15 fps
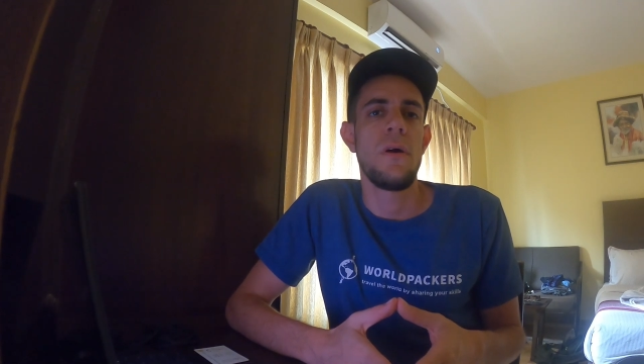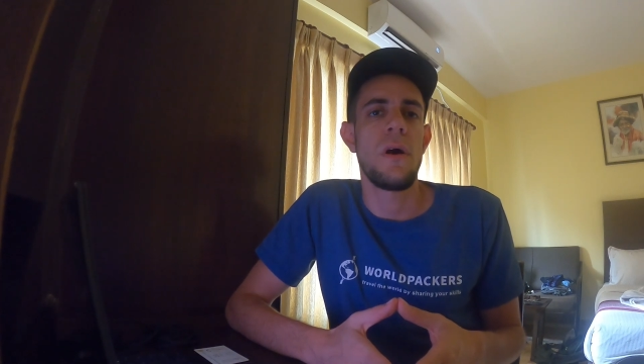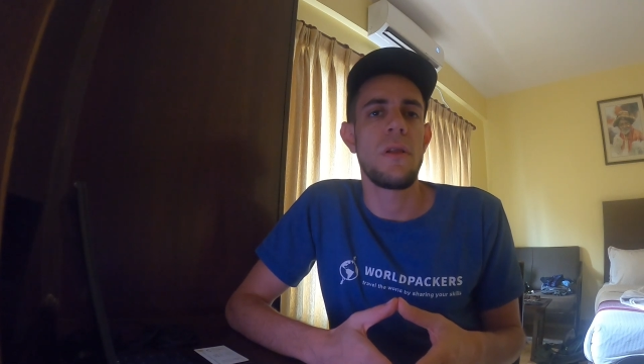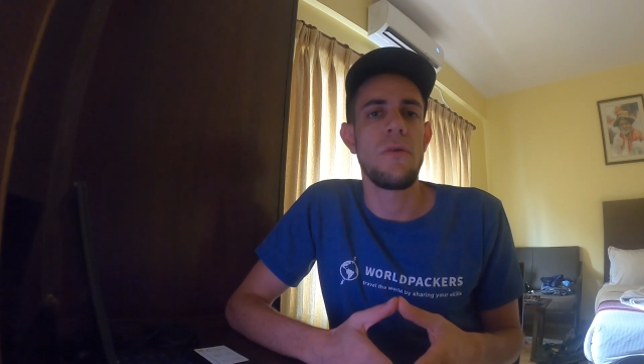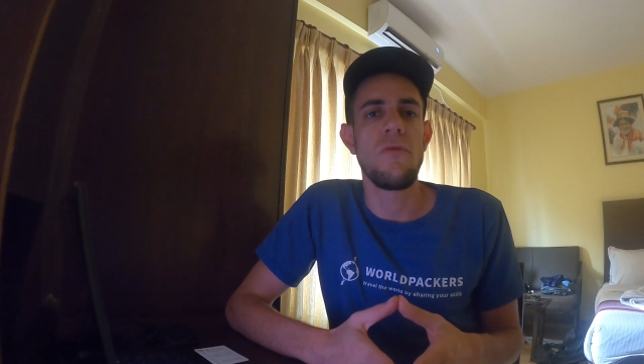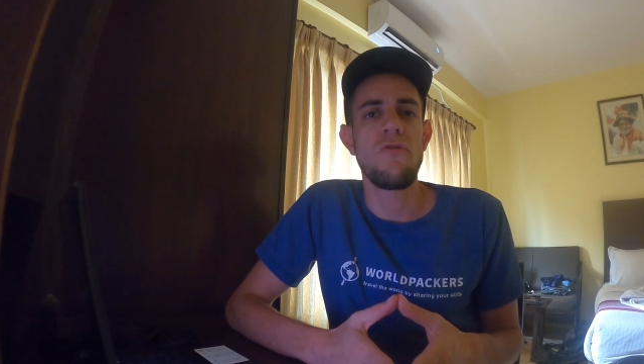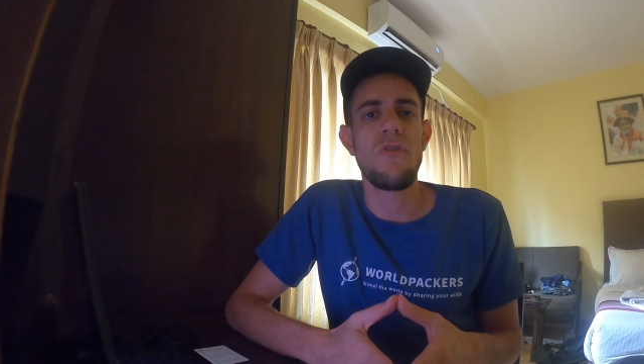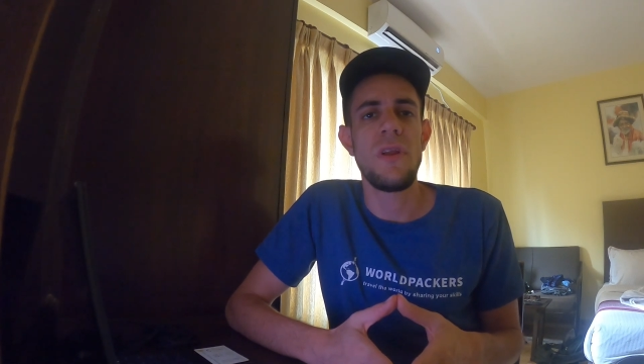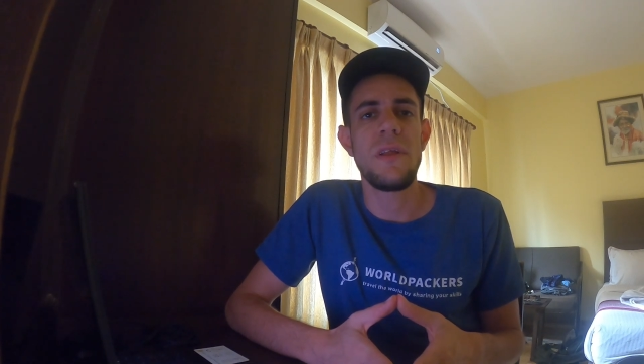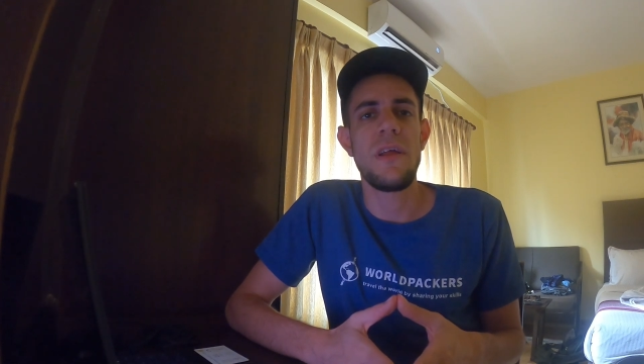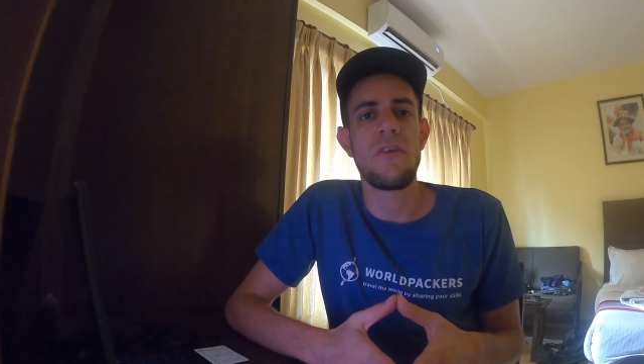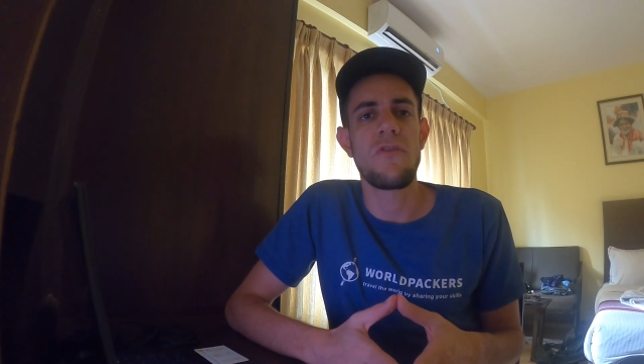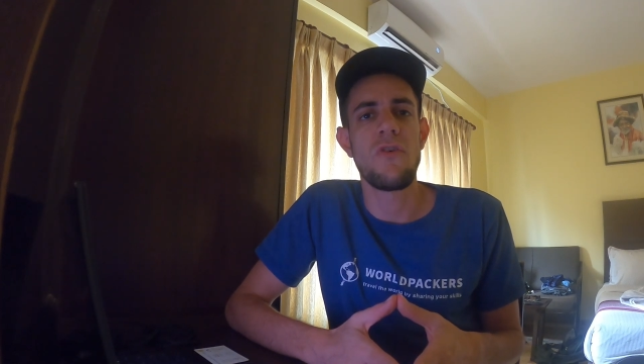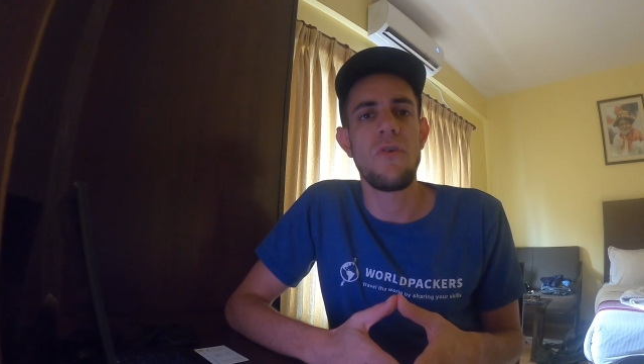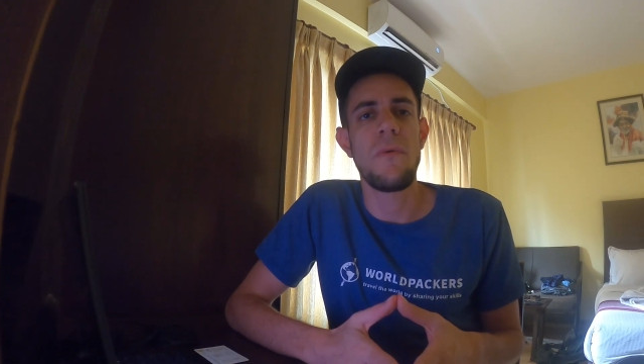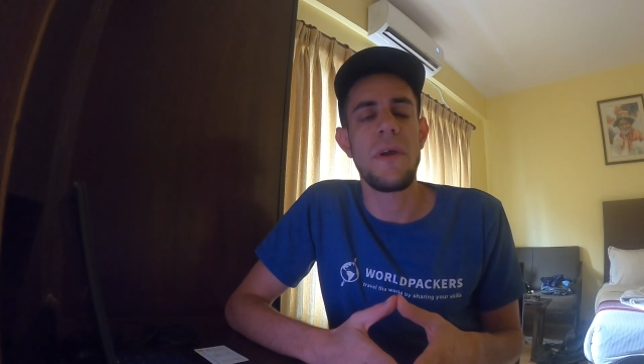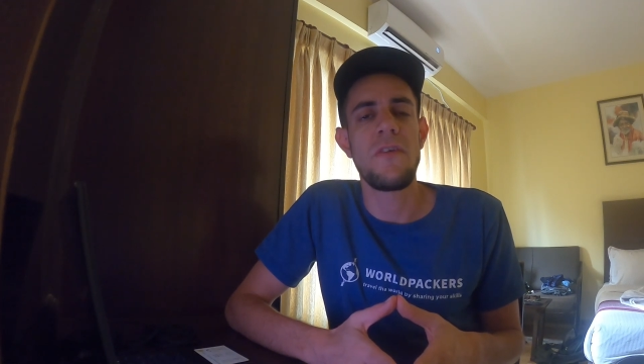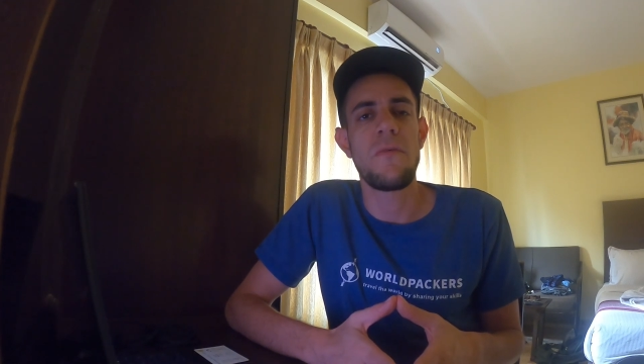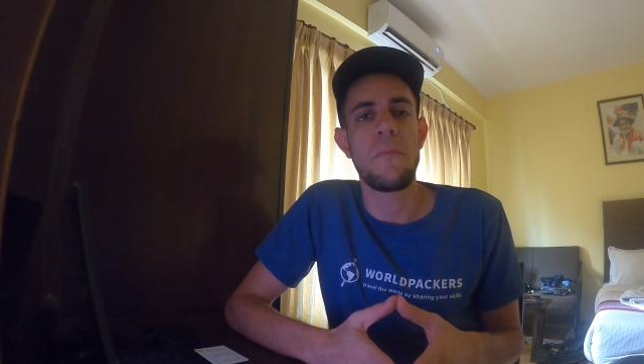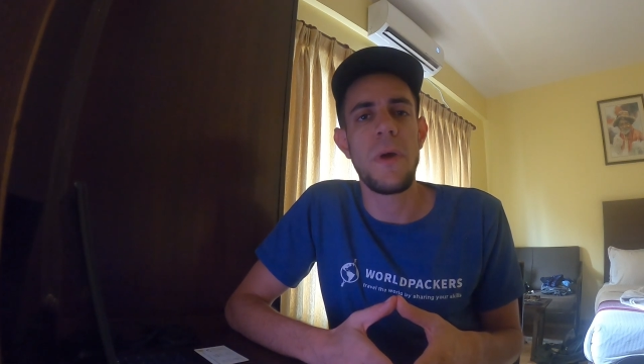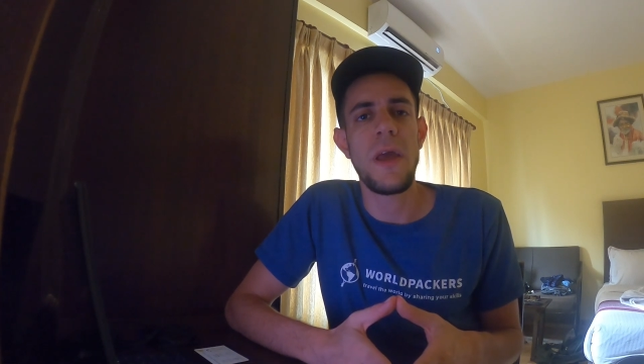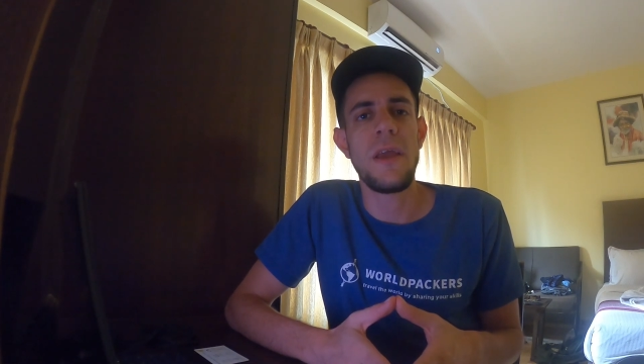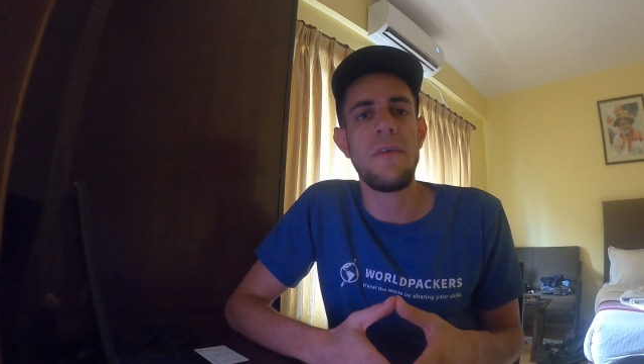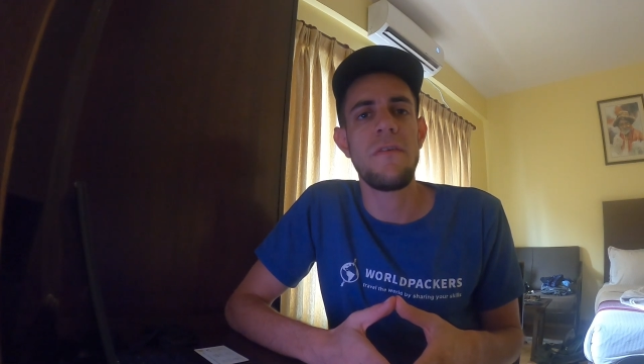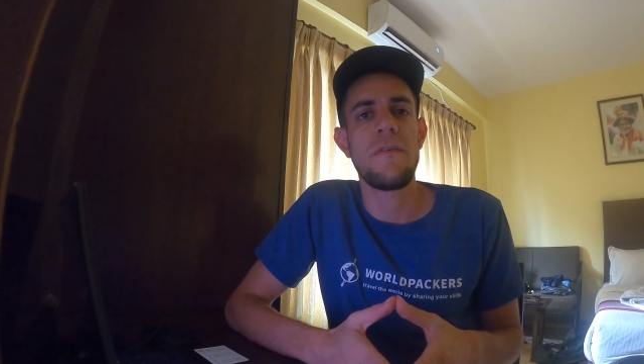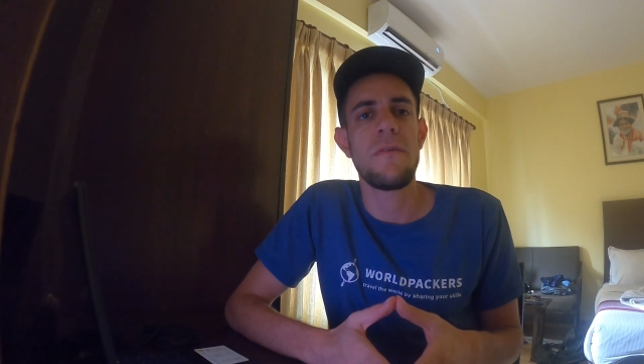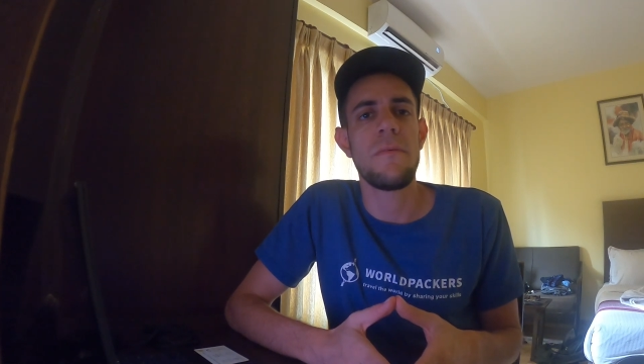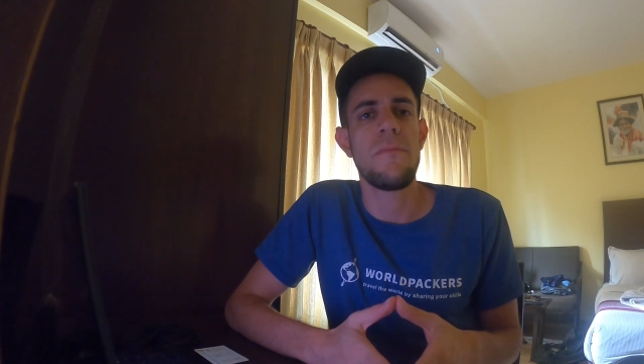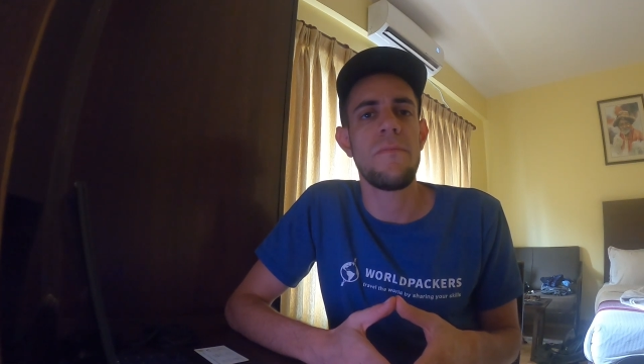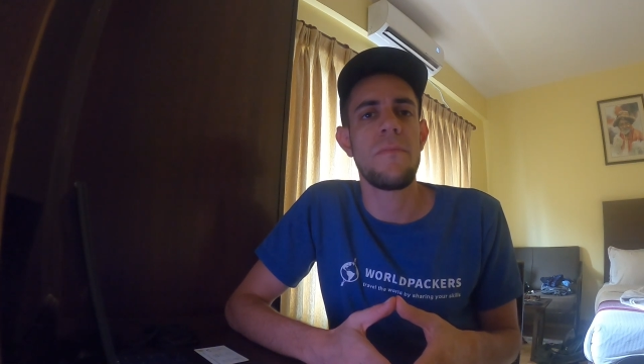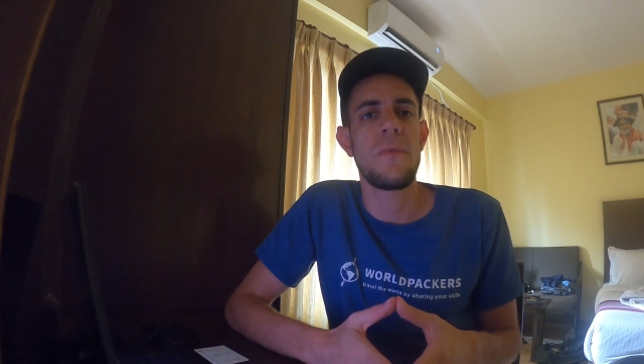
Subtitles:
and usually there's always space.